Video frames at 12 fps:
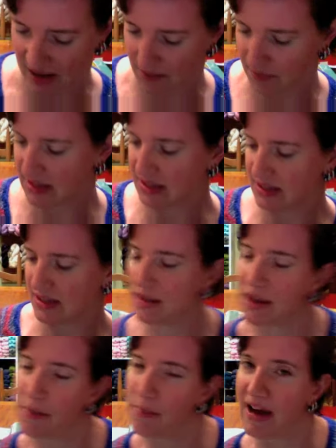This is
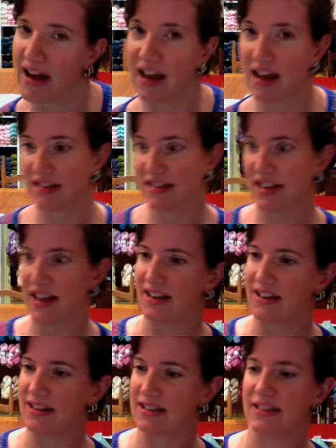by
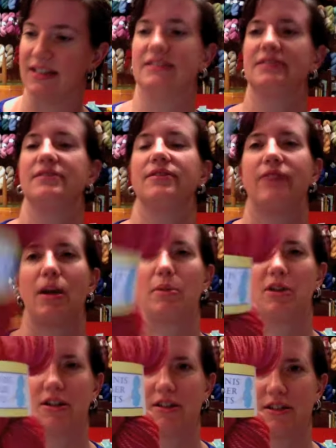Tanis Fiber
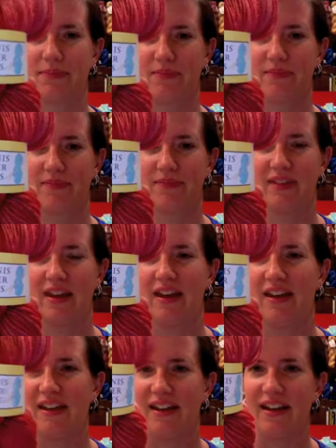Arts,
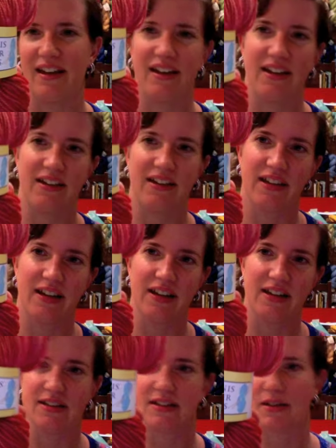and it is